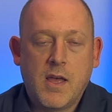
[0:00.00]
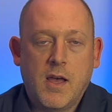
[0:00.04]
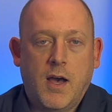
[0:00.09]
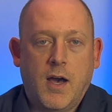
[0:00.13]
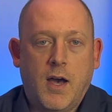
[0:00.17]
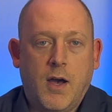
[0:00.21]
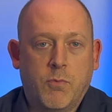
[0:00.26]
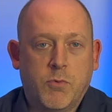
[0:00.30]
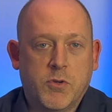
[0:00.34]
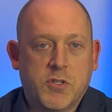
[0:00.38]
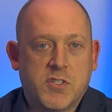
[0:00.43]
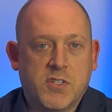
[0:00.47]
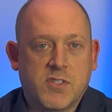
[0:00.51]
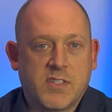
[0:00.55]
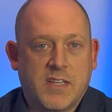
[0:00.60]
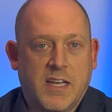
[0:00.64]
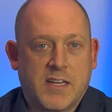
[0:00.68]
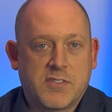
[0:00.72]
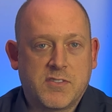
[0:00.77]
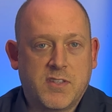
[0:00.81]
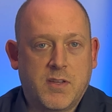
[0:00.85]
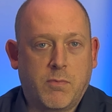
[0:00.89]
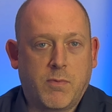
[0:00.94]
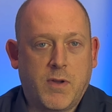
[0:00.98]
uh, which is
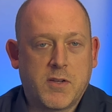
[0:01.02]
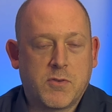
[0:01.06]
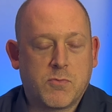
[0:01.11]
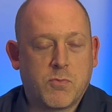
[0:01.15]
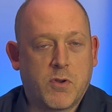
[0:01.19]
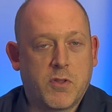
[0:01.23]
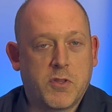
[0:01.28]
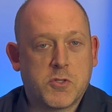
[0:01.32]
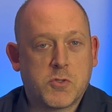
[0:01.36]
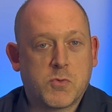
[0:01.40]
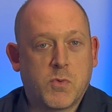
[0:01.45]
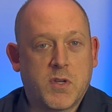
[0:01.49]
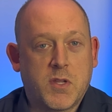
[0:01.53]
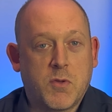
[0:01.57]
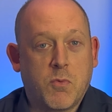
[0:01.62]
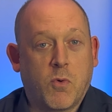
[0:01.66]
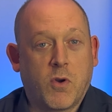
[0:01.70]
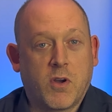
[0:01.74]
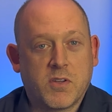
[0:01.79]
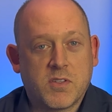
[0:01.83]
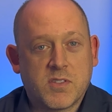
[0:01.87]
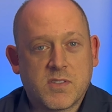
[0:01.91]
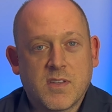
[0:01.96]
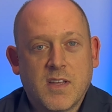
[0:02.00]
actually ranked one of the twenty
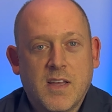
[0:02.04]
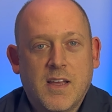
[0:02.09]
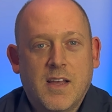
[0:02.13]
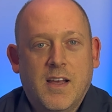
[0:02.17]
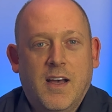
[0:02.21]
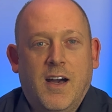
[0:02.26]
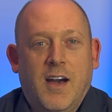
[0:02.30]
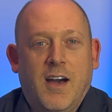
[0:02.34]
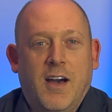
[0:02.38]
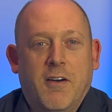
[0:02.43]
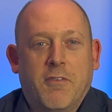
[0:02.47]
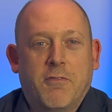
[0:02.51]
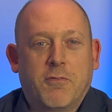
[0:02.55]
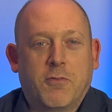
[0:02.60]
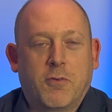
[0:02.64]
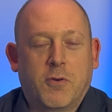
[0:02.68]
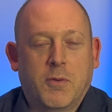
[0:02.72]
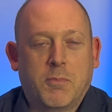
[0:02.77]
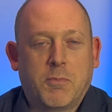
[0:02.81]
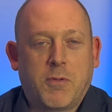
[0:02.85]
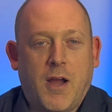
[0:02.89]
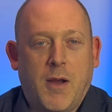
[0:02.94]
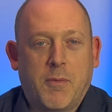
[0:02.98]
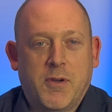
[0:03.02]
worst uh, for
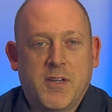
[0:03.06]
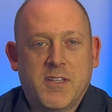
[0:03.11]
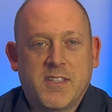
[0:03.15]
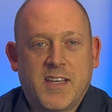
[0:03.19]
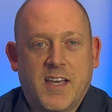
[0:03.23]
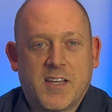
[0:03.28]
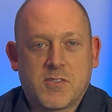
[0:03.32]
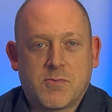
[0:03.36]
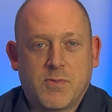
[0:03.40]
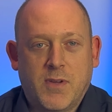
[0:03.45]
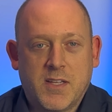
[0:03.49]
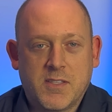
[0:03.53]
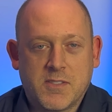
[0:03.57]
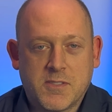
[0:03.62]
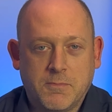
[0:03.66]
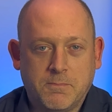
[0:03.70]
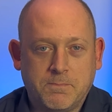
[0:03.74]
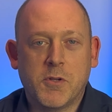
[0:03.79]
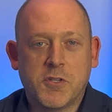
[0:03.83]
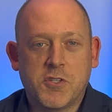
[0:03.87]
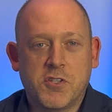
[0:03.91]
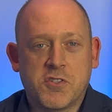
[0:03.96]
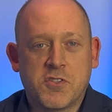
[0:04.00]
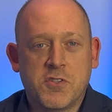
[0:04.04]
property tax rates.
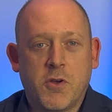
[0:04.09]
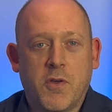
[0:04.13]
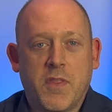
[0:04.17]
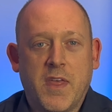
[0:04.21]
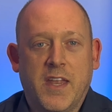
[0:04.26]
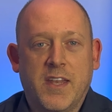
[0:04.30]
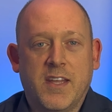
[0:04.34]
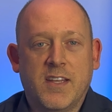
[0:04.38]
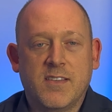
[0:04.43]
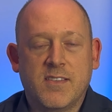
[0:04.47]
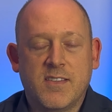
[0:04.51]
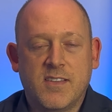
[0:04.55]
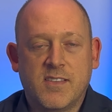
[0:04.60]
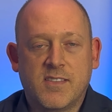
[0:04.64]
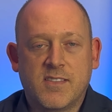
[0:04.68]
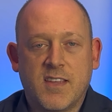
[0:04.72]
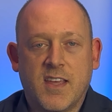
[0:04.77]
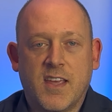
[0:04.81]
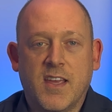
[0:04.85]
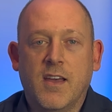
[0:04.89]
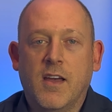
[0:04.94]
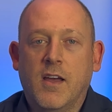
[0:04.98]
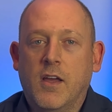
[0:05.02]
But just know that in D C,